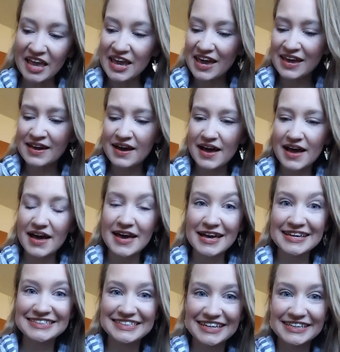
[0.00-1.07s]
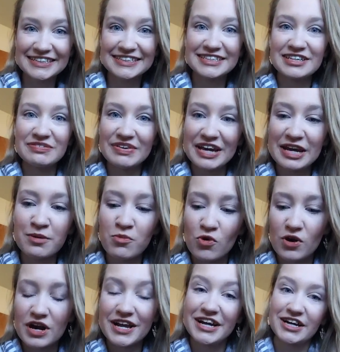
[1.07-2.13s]
Hey guys, it's Savannah
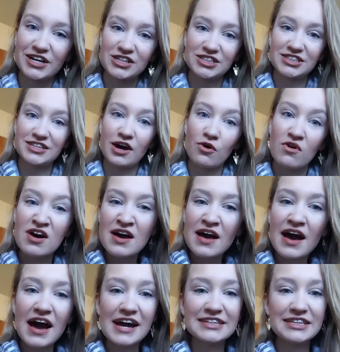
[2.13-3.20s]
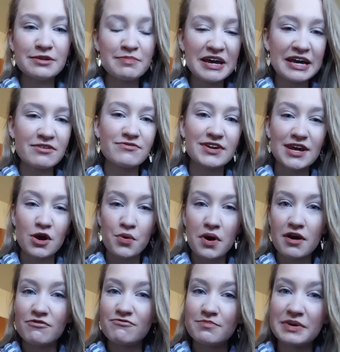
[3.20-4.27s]
Moore here. So I did make a video
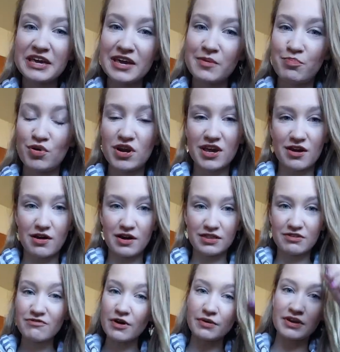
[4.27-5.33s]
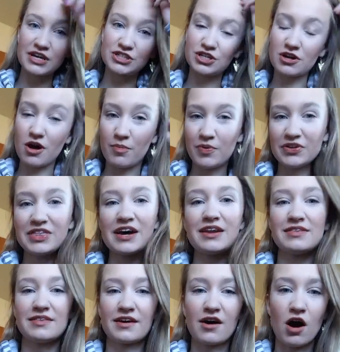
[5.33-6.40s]
of me putting on the foundation. I'll put that
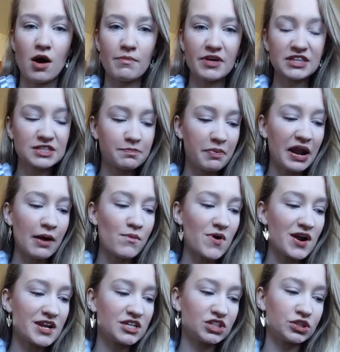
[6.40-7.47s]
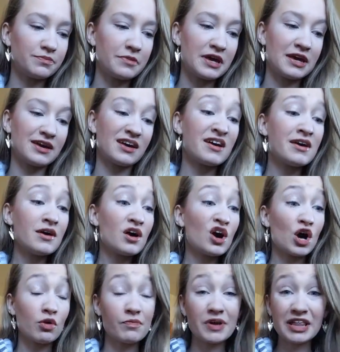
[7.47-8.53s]
in the comments, but I wanted to make
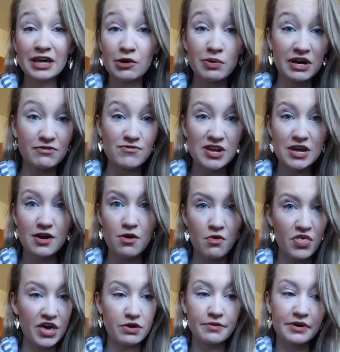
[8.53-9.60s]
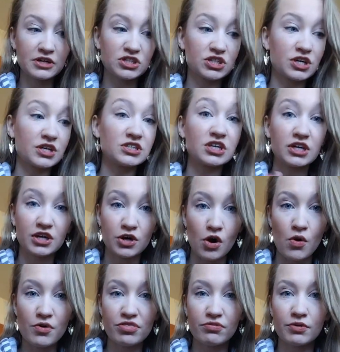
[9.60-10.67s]
a really quick video that you could just
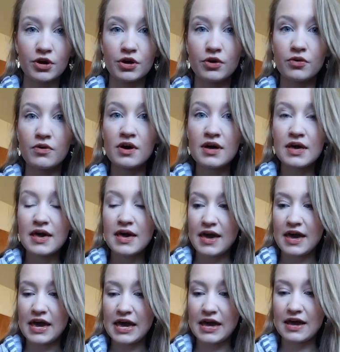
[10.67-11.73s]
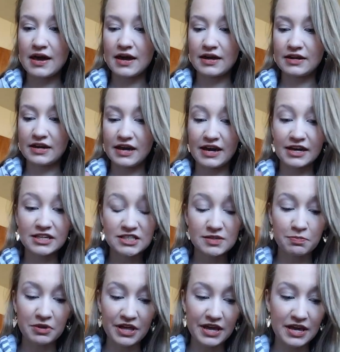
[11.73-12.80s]
go through and
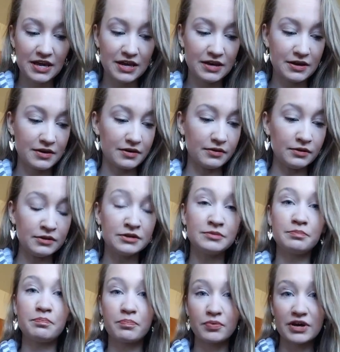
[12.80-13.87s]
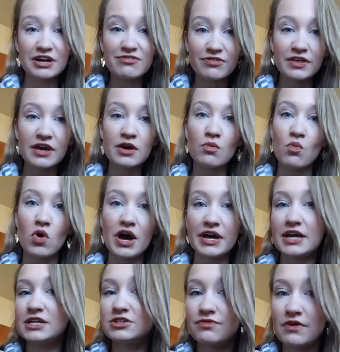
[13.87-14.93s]
explain briefly what
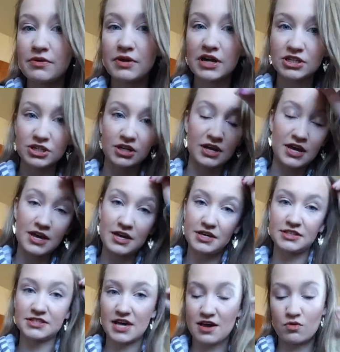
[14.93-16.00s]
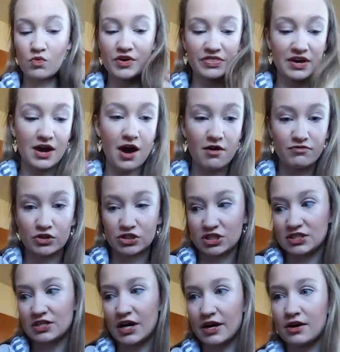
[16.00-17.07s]
each foundation is and what the coverage
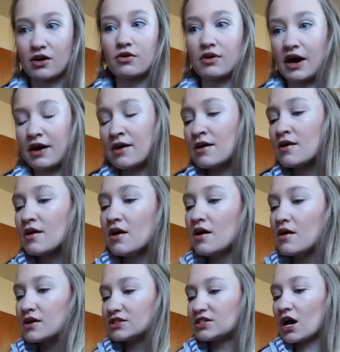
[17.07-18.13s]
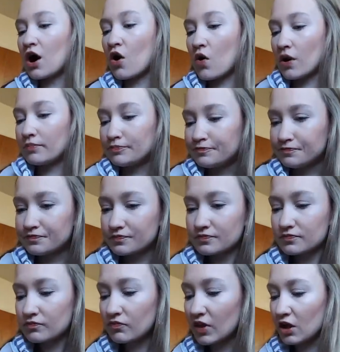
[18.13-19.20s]
is like, okay? So
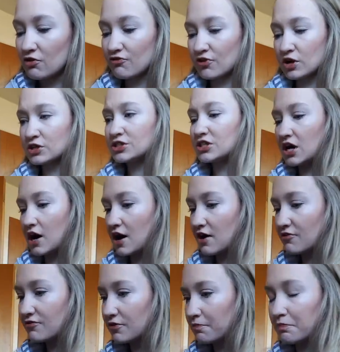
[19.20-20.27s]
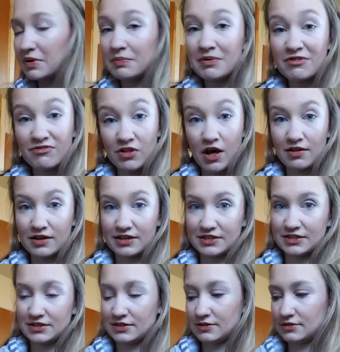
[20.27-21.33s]
first off, BB
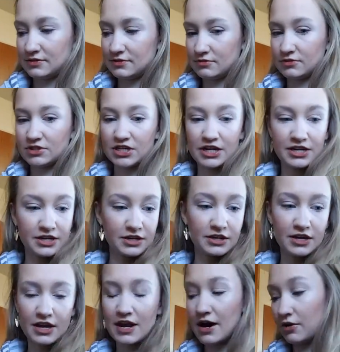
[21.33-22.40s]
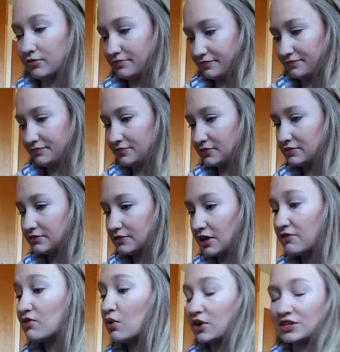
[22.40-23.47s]
Flawless, which I didn't get out,
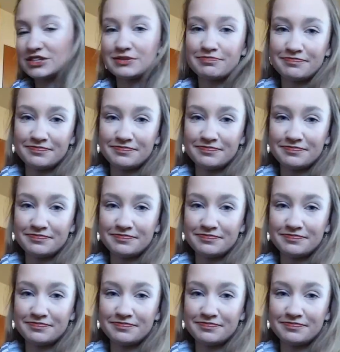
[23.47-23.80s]
of course.